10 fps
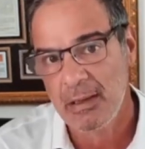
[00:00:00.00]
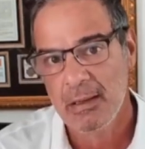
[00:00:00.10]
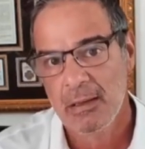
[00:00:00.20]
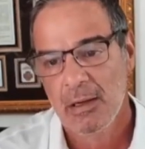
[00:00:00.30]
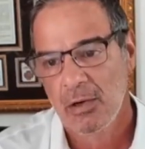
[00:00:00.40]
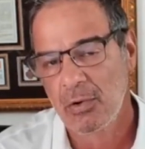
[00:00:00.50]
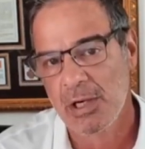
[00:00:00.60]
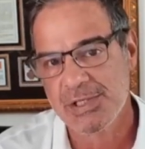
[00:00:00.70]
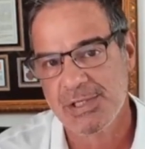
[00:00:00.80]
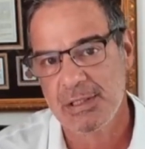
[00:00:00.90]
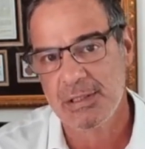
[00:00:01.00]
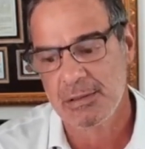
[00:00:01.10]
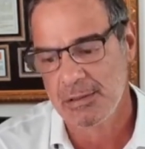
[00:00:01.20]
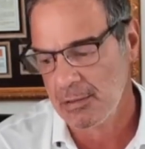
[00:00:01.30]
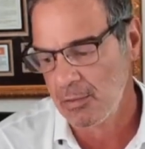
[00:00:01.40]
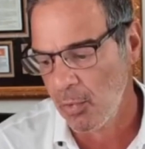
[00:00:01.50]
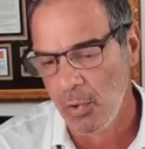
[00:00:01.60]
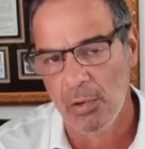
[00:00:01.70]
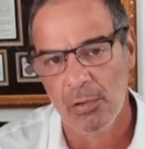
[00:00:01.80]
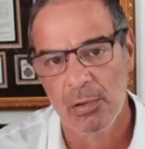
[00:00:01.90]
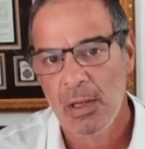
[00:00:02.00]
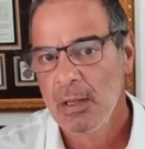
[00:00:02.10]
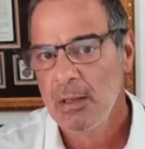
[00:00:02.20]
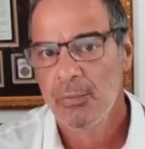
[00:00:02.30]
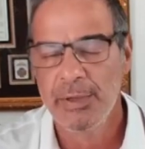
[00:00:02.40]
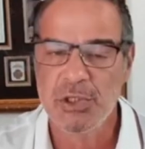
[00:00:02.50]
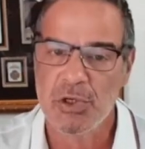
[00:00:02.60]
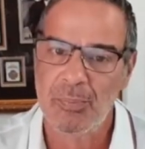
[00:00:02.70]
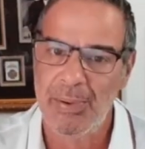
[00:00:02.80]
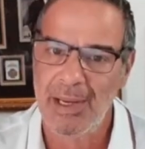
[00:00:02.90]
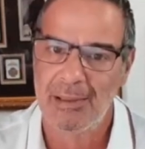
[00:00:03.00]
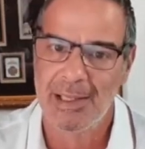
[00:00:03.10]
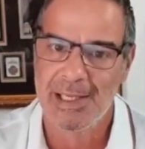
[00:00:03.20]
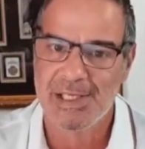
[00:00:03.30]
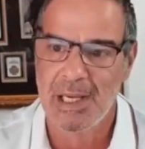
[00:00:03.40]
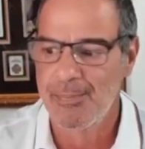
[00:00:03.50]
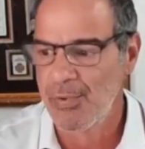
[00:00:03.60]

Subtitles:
across the whole regional bank landscape,